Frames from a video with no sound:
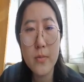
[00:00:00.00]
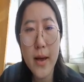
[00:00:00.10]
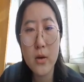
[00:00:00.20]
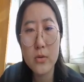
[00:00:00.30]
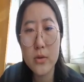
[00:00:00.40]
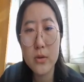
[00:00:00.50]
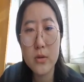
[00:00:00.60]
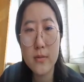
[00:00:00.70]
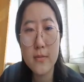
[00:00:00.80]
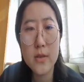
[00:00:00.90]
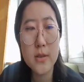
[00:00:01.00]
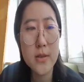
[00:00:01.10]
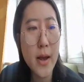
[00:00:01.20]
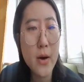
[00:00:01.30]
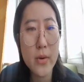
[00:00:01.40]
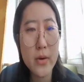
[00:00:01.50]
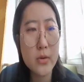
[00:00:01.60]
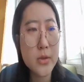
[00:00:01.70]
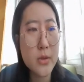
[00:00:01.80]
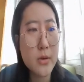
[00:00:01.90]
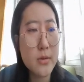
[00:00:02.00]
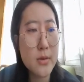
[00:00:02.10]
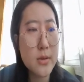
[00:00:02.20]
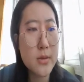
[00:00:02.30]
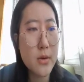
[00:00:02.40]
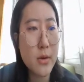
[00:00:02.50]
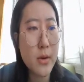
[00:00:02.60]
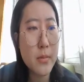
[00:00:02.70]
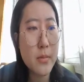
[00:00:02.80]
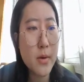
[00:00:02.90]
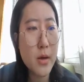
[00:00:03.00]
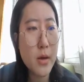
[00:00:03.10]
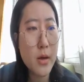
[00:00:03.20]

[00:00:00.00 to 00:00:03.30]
out the scenario. So this time,